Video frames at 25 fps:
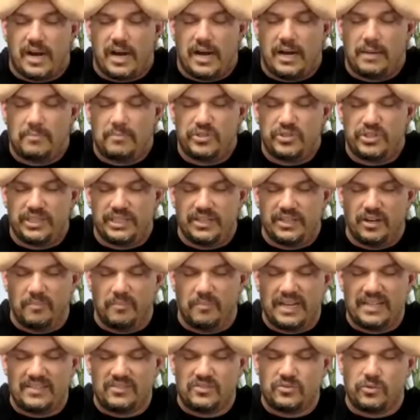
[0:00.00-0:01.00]
option here.
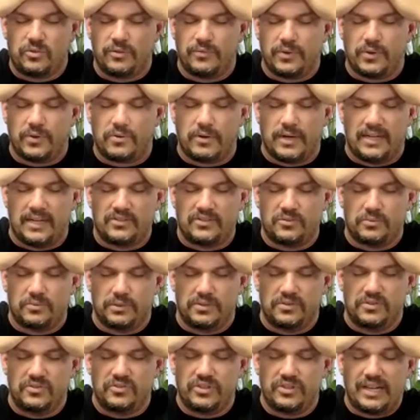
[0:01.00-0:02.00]
I'm at sort of a
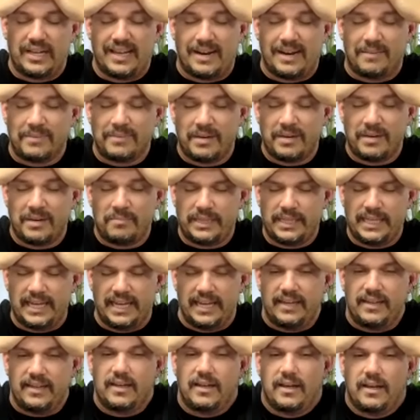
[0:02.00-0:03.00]
crossroads, and I'm going to
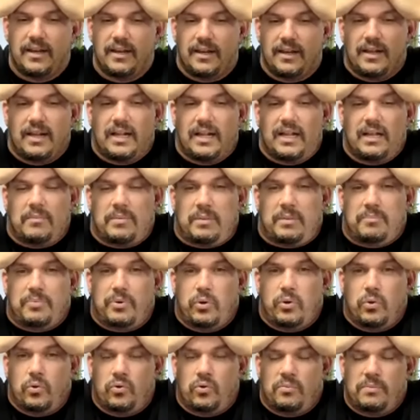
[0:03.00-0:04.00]
play. I'm going to
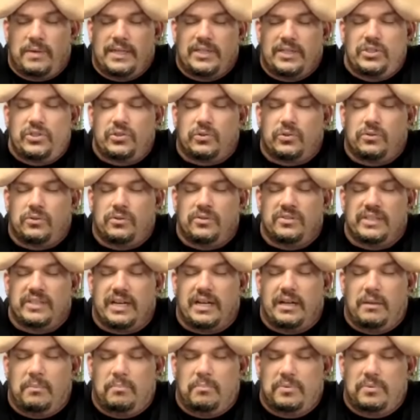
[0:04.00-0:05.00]
pull my shoulders
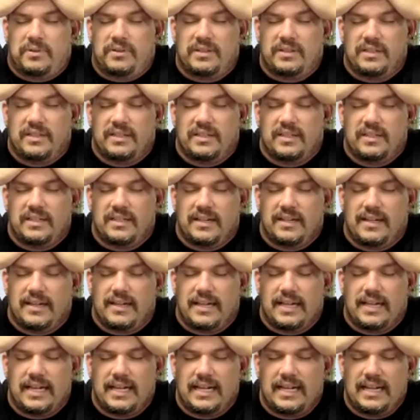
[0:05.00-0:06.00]
up,
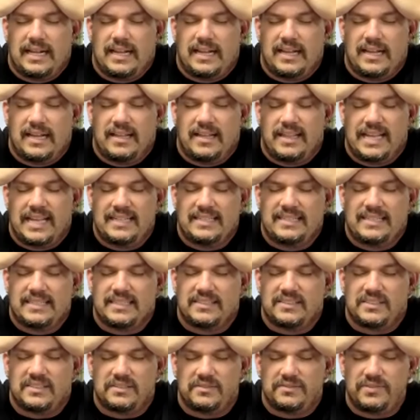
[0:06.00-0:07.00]
and that
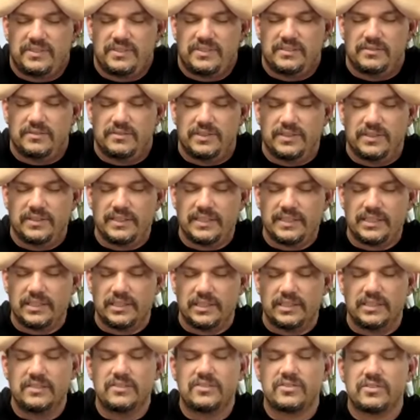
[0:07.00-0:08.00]
doesn't feel very
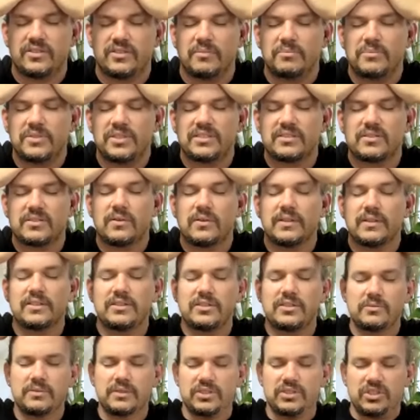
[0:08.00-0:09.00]
good. So I'm just going
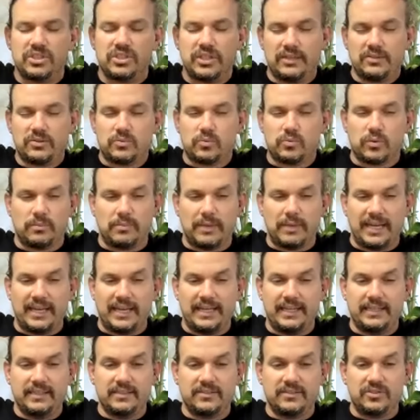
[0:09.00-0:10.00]
to adjust where my
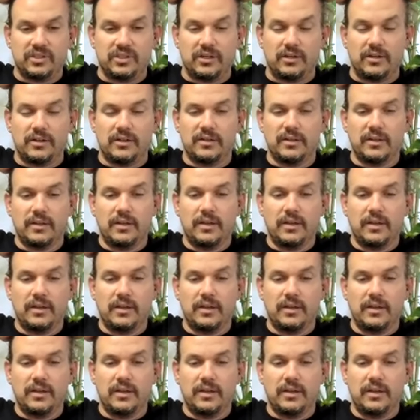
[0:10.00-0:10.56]
hands are.